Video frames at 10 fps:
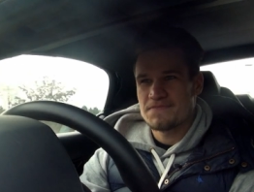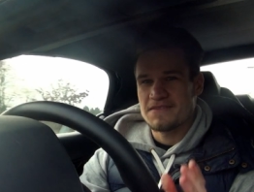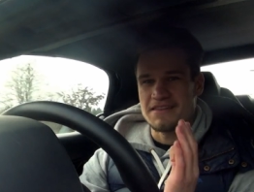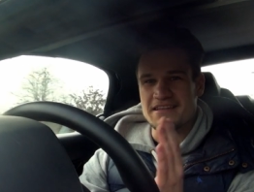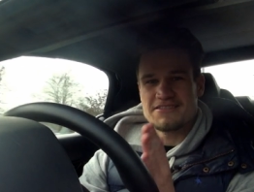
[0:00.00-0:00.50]

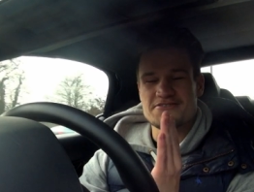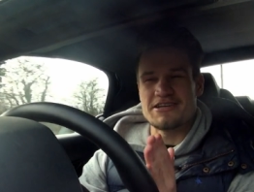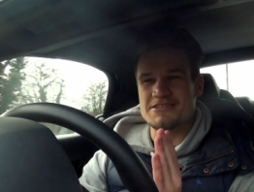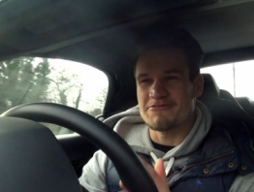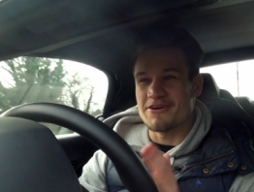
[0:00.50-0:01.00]
And this
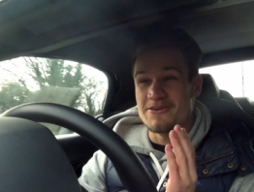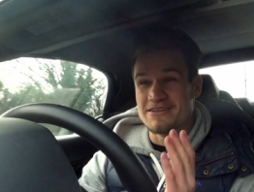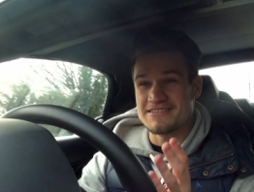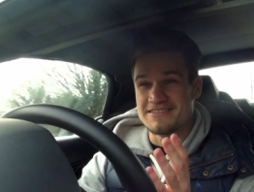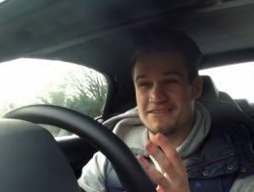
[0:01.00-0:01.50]
stretch of road
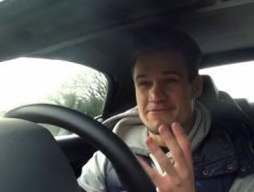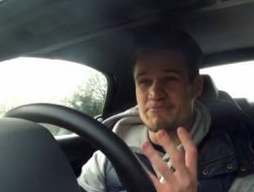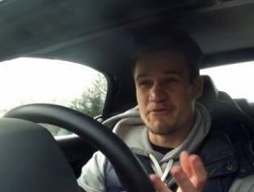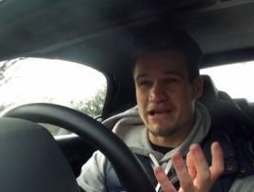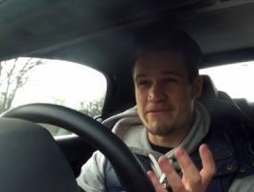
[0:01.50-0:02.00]
is
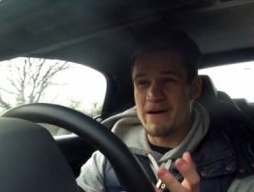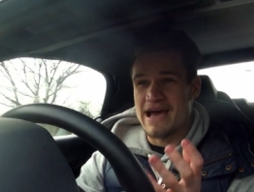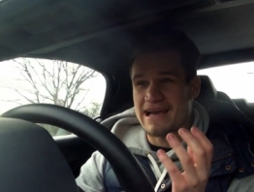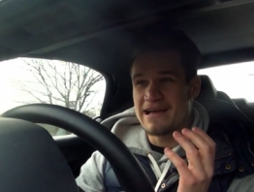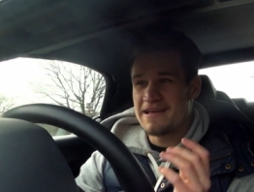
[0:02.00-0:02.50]
bringing
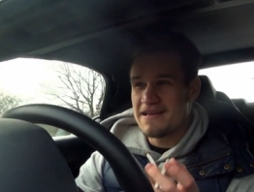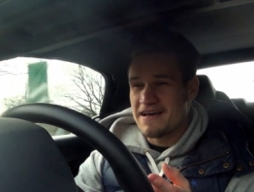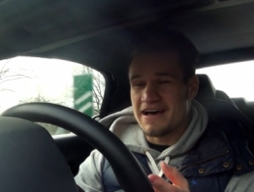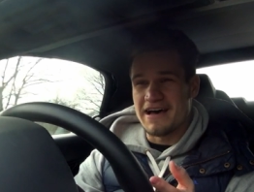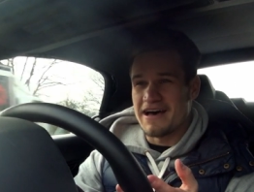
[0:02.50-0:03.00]
back
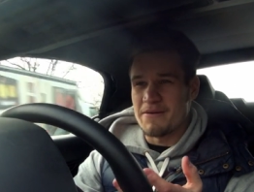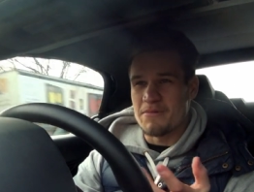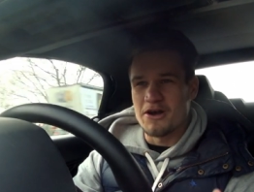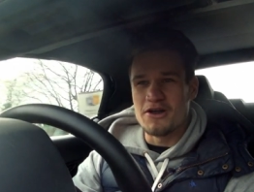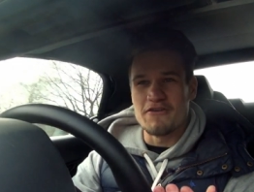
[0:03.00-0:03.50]

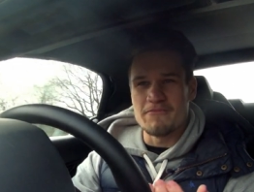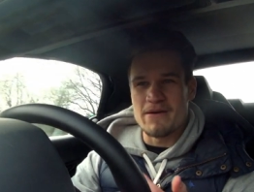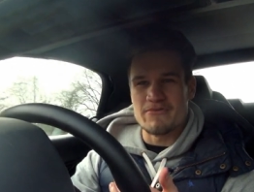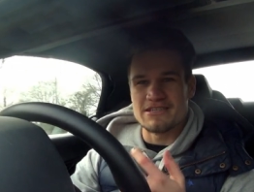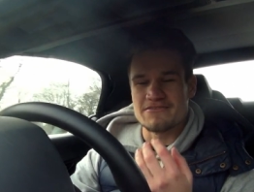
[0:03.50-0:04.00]
Um, a lot of
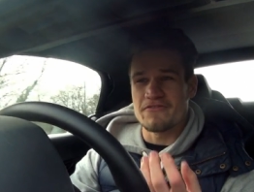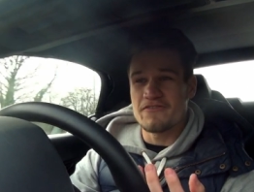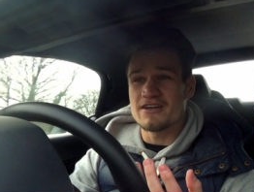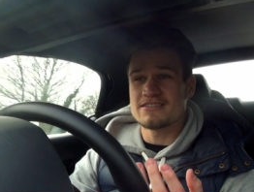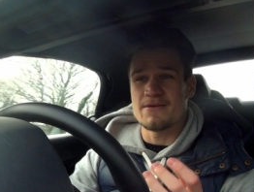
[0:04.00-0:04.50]
memories of the
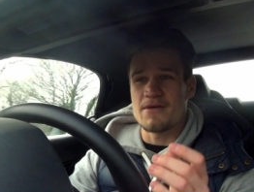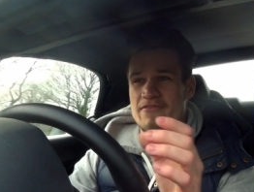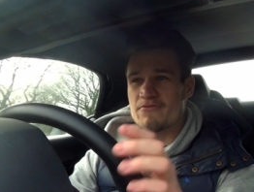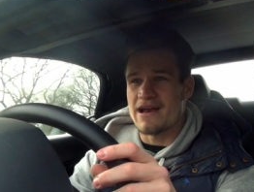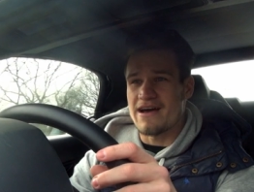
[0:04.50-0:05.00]
first time that I
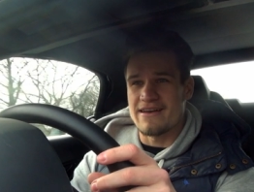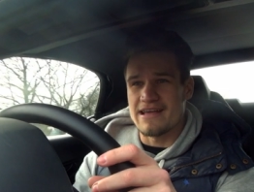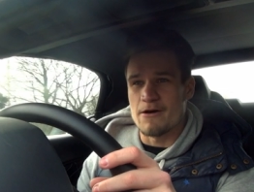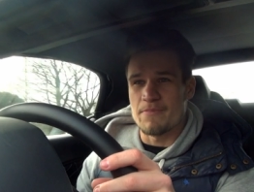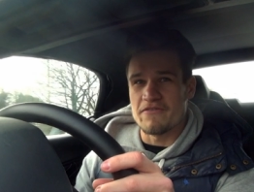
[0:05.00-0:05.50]
ever went out in
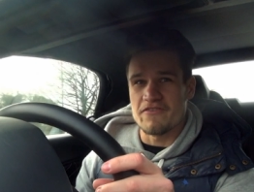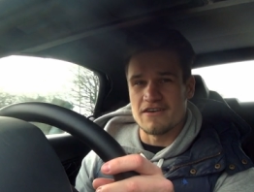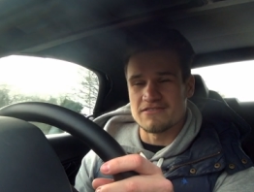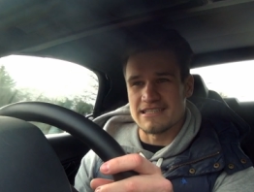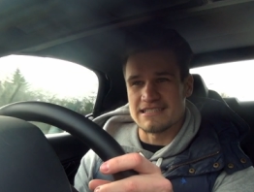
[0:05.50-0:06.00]
the L P
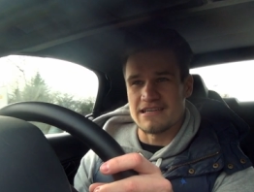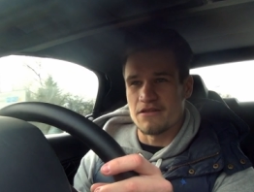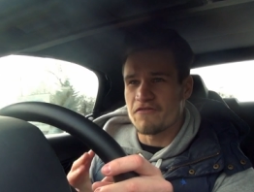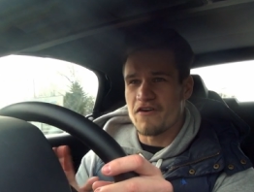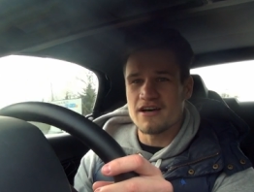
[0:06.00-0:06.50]
five sixty,
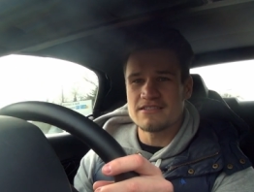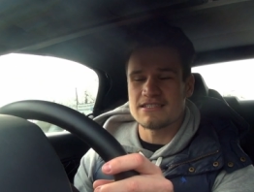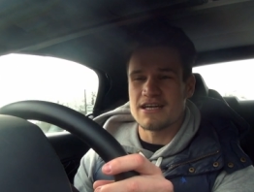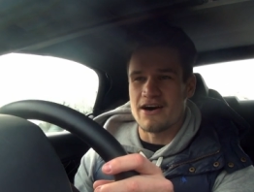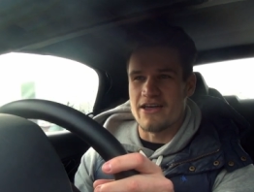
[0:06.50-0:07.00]
the
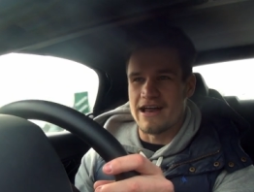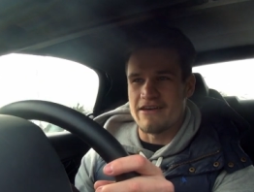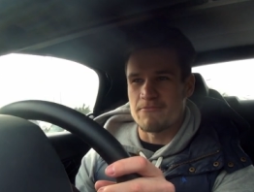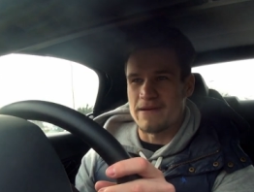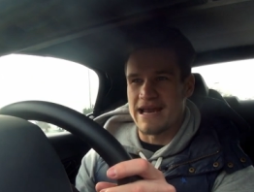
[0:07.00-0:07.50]
fastest car that I'd
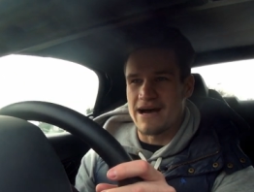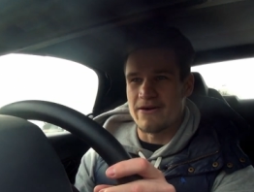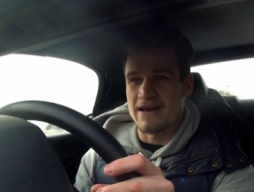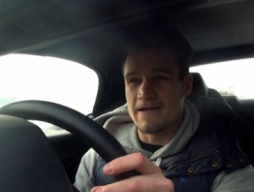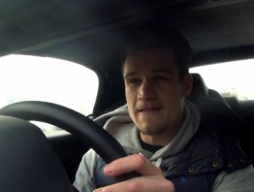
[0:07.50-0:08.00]
ever been
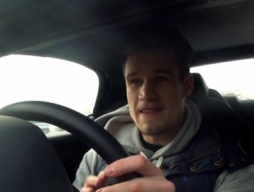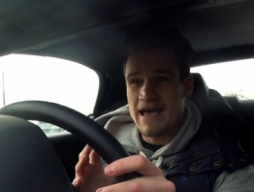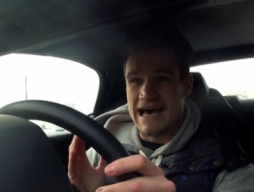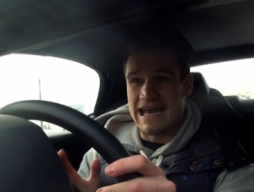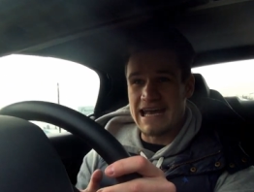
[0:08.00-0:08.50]
out in,
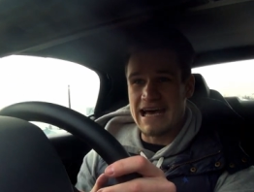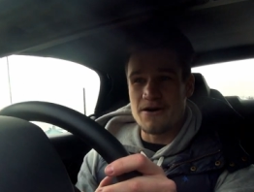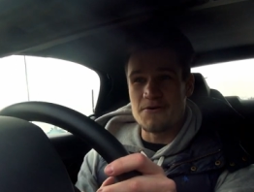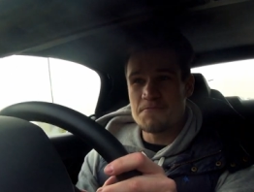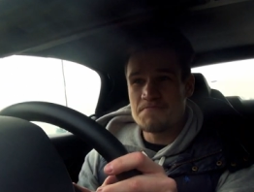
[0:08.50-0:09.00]
and
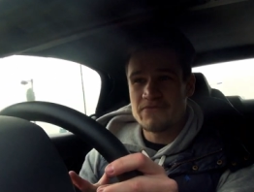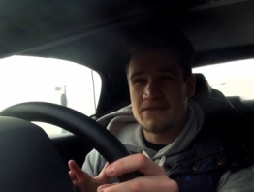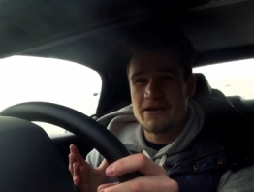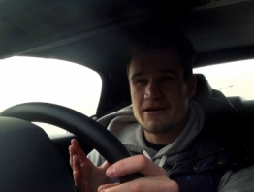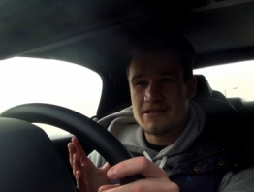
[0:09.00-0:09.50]
now,
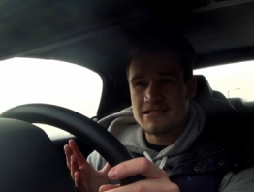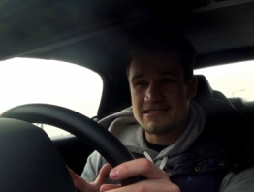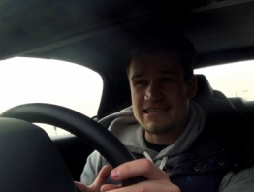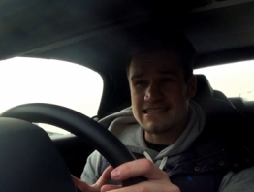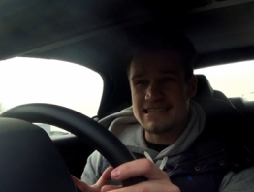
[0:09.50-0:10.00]

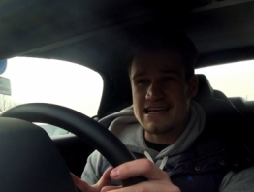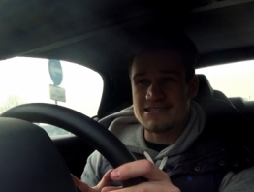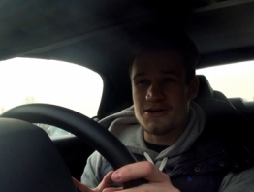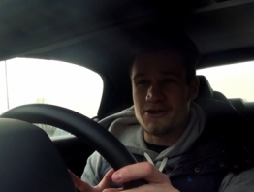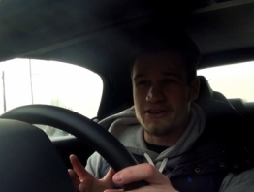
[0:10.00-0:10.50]
six
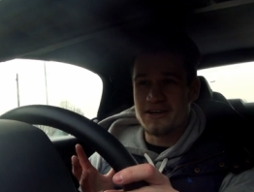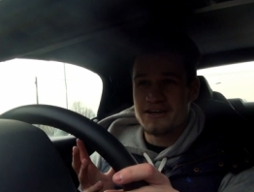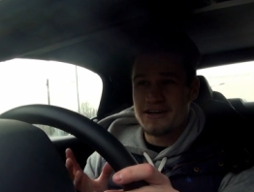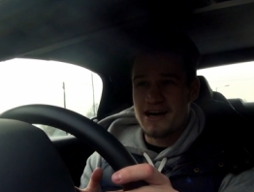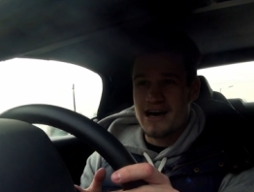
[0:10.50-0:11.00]
years on,
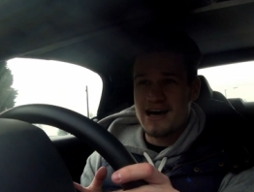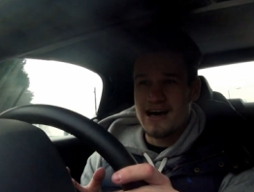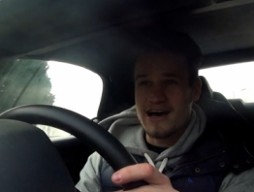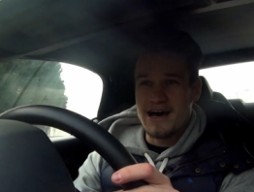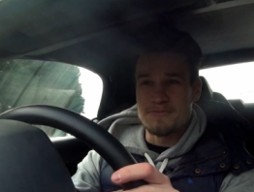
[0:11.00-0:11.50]

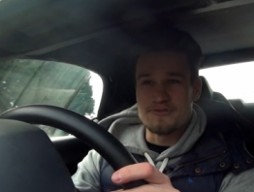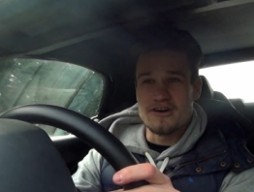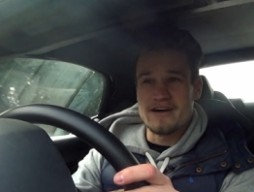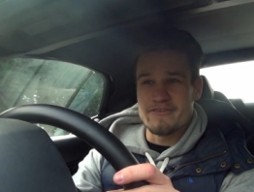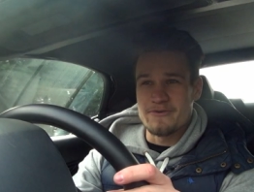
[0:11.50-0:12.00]
I'm
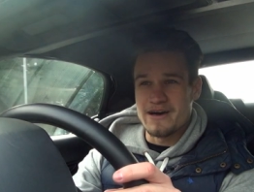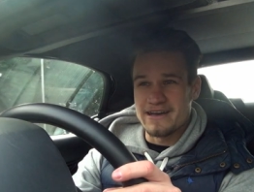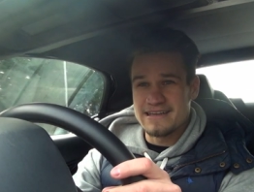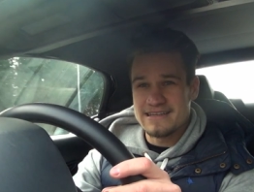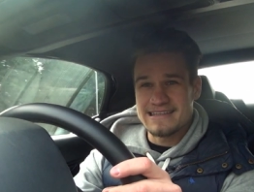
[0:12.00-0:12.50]
driving one
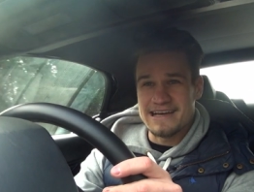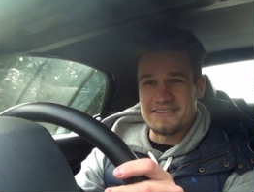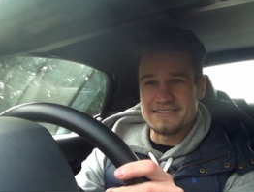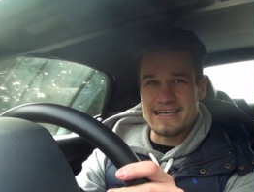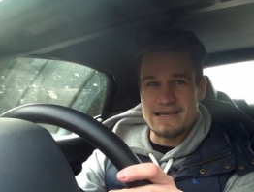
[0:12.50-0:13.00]
down
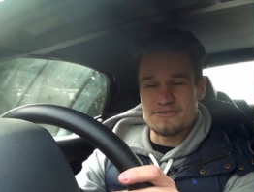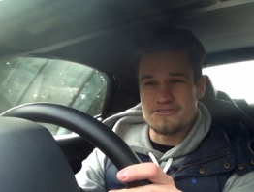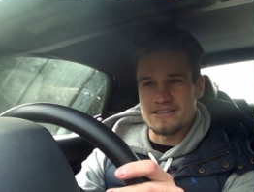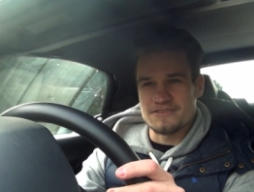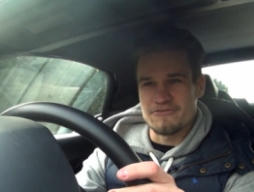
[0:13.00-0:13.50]
the same
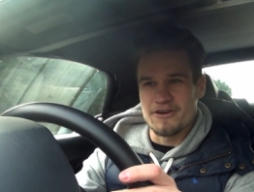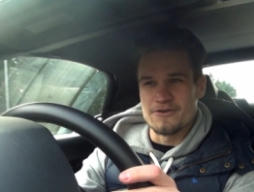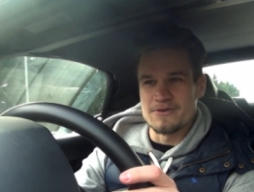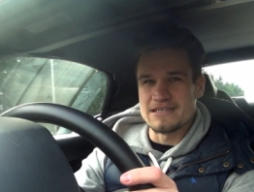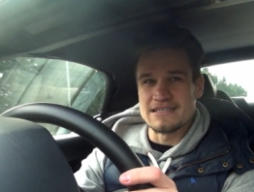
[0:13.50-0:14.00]
stretch of
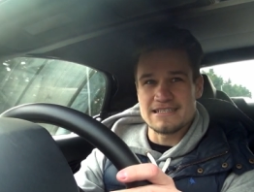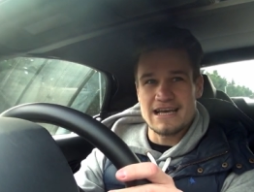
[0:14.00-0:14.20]
road, which is